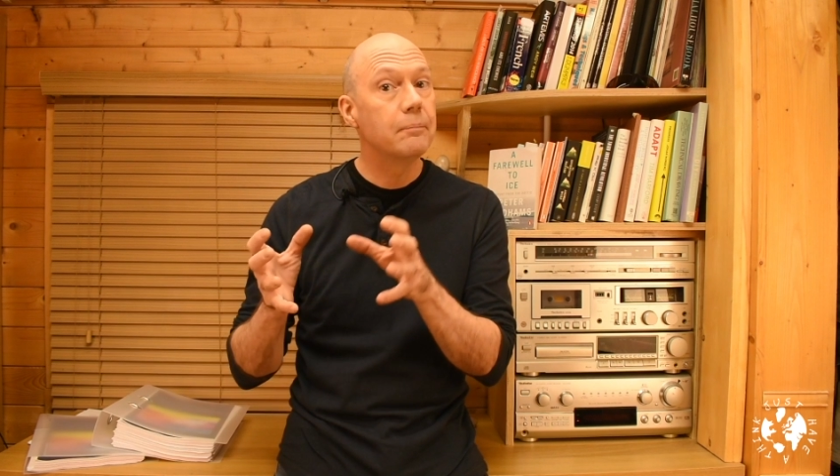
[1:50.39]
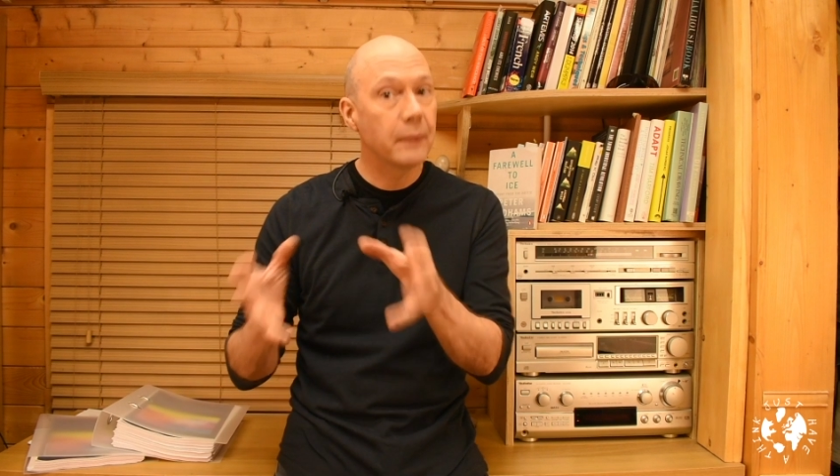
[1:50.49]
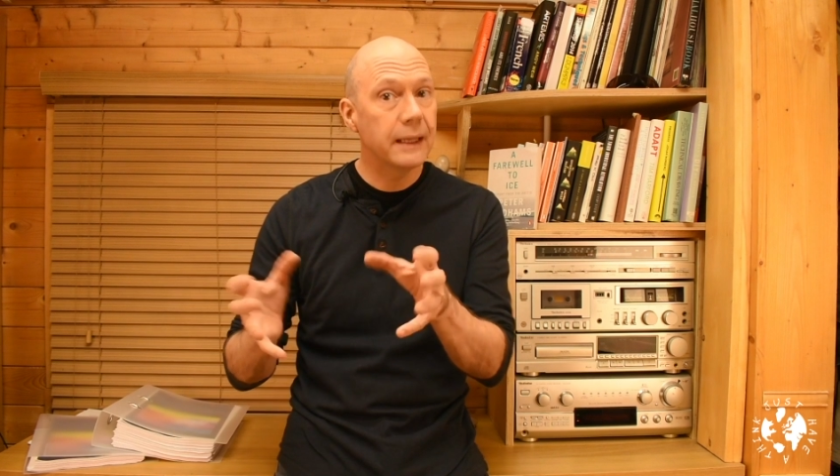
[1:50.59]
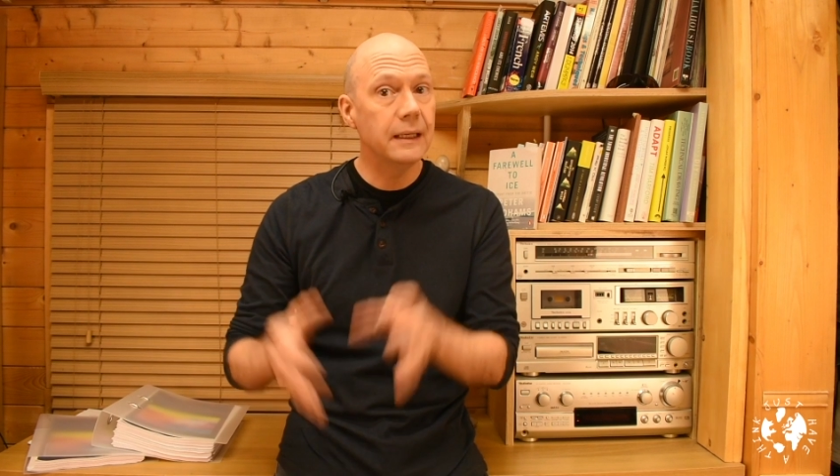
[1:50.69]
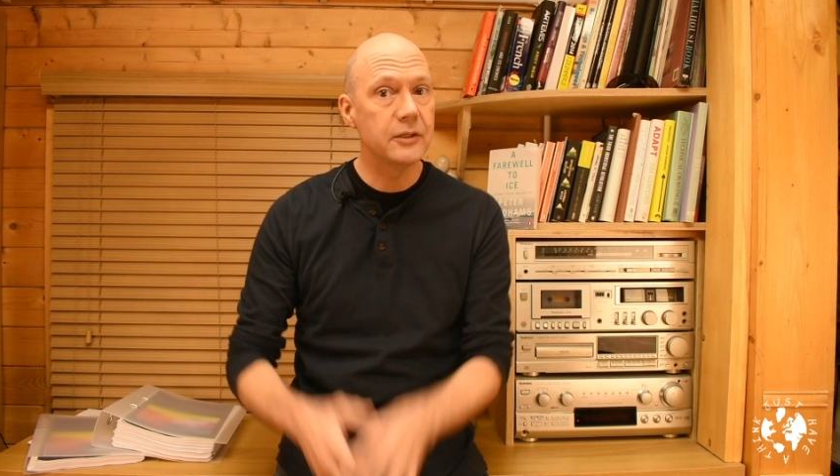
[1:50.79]

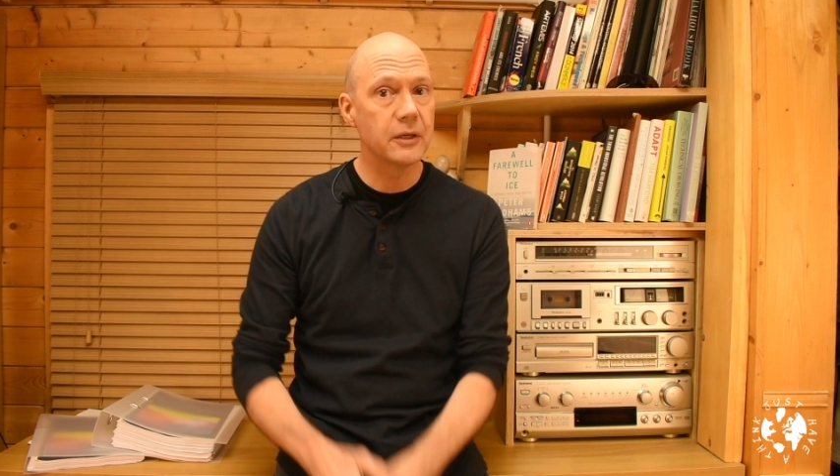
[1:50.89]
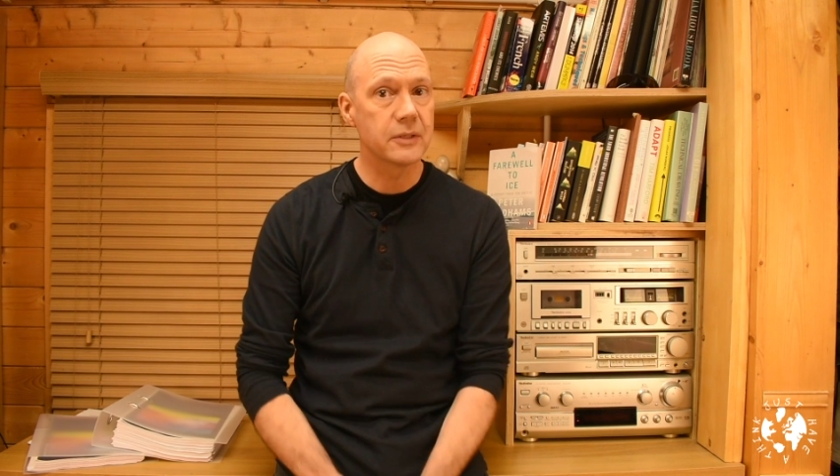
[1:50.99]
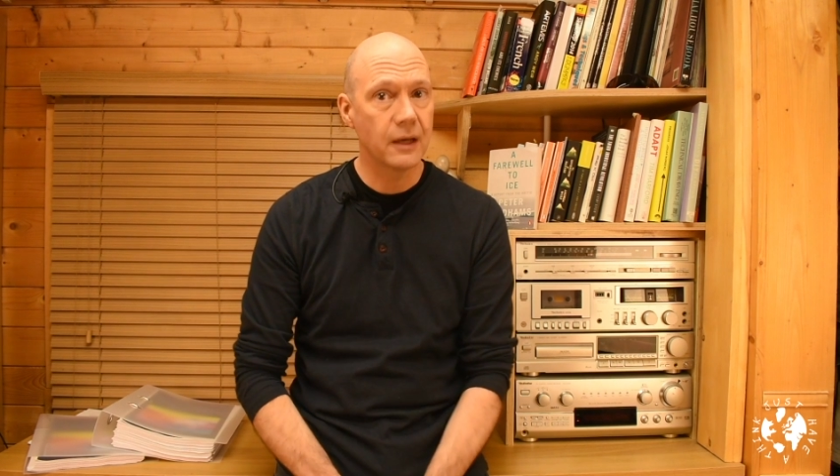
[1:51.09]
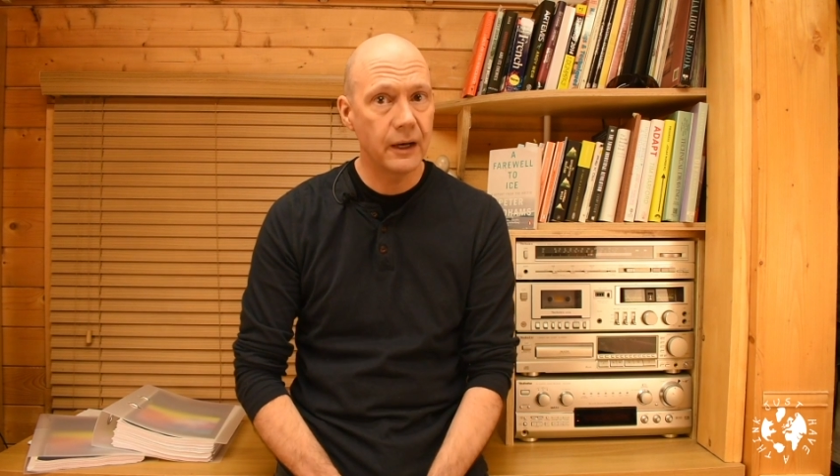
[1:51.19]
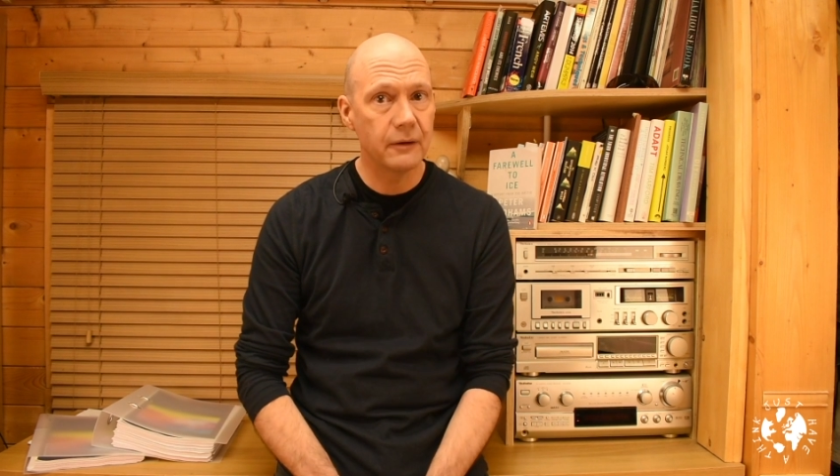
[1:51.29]
mainly due
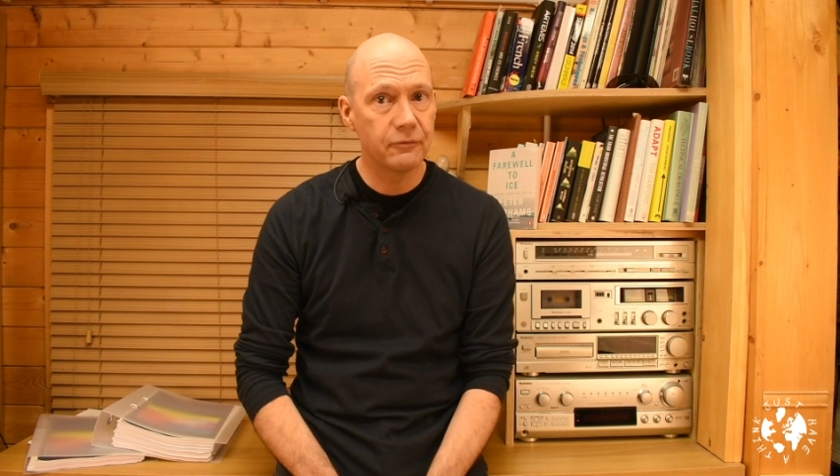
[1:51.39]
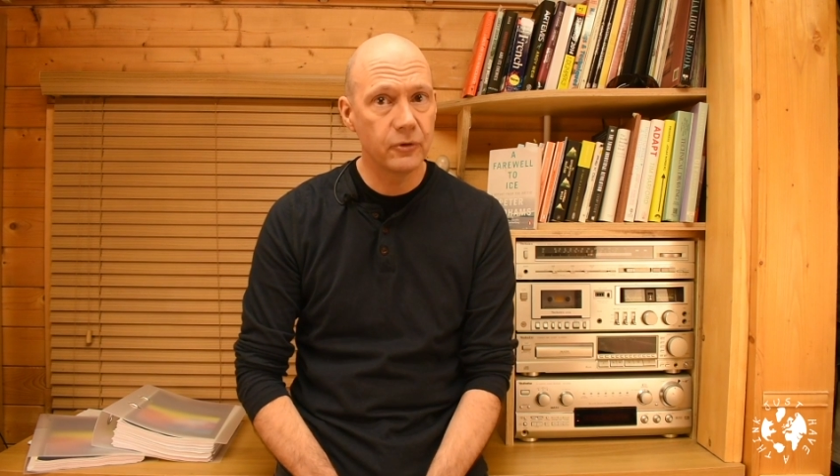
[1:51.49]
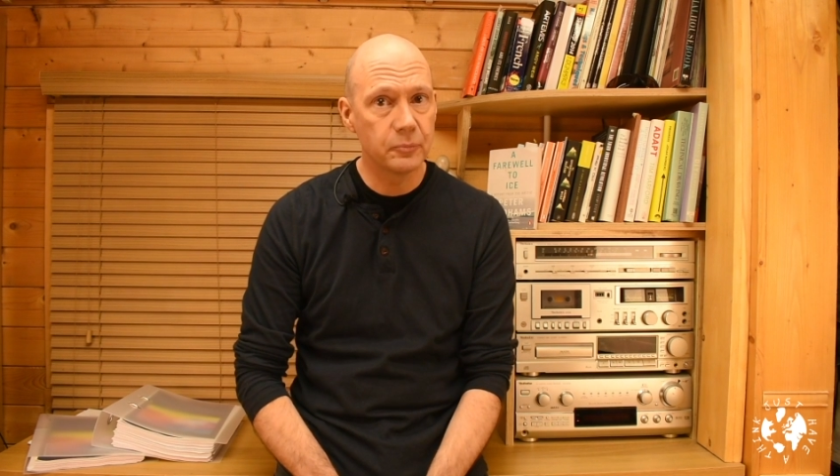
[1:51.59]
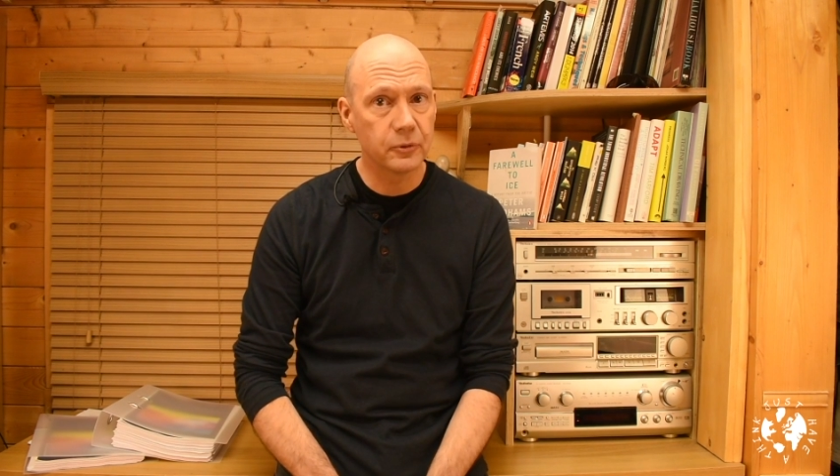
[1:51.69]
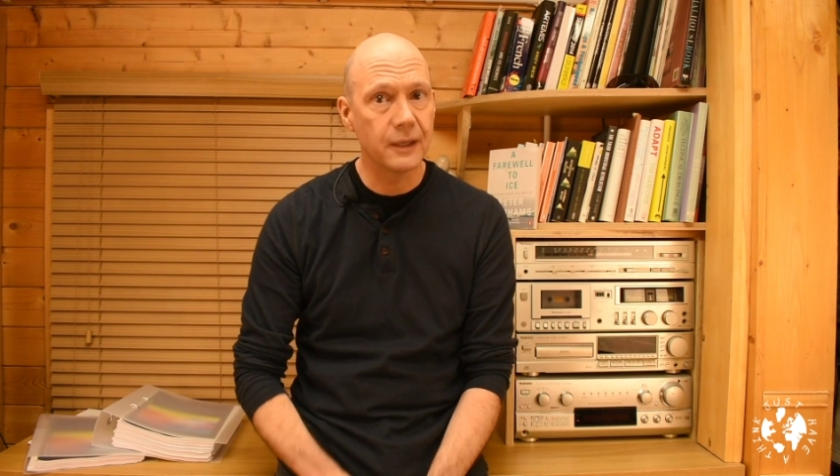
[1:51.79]
to higher
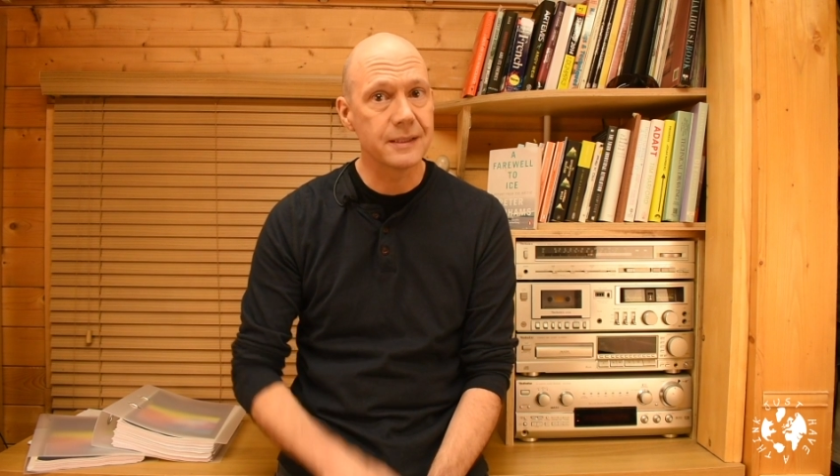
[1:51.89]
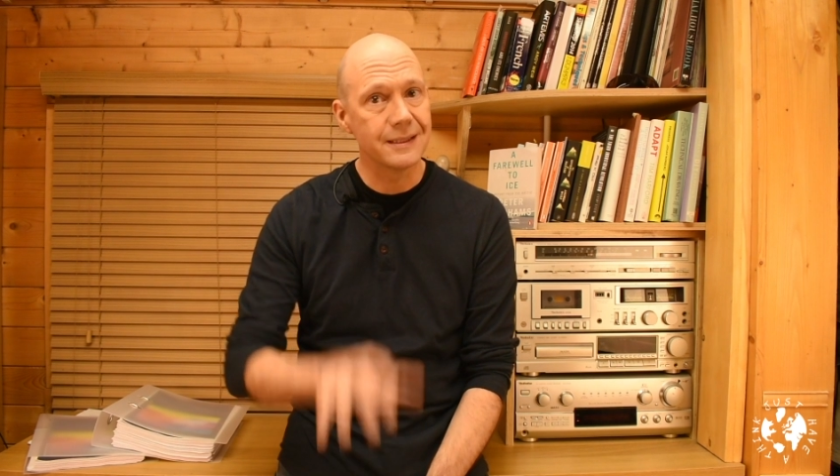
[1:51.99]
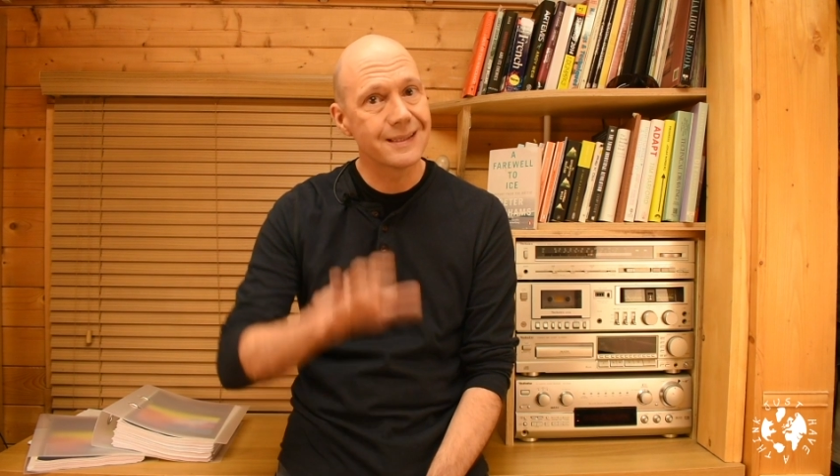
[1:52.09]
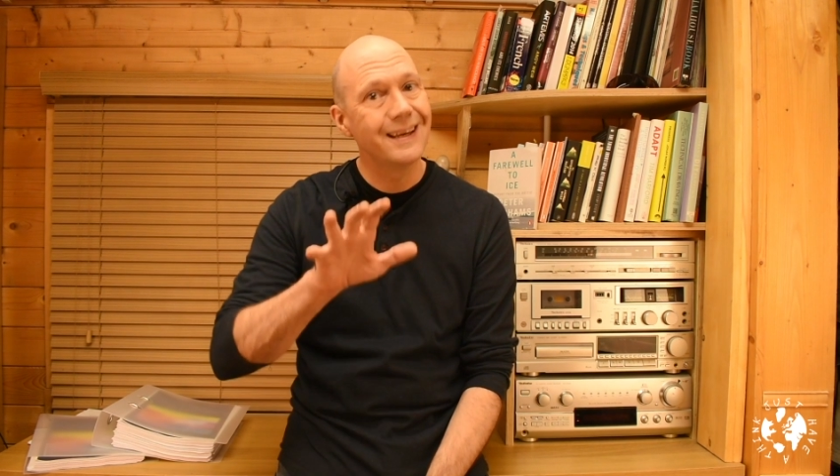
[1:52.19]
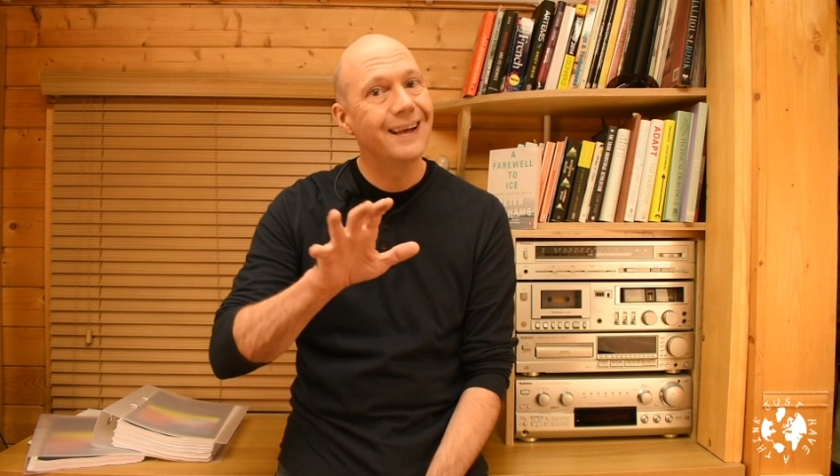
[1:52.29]
food
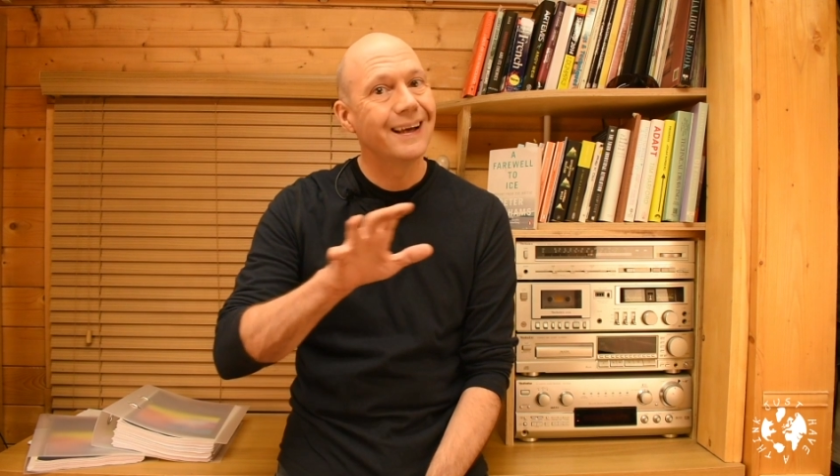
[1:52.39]
prices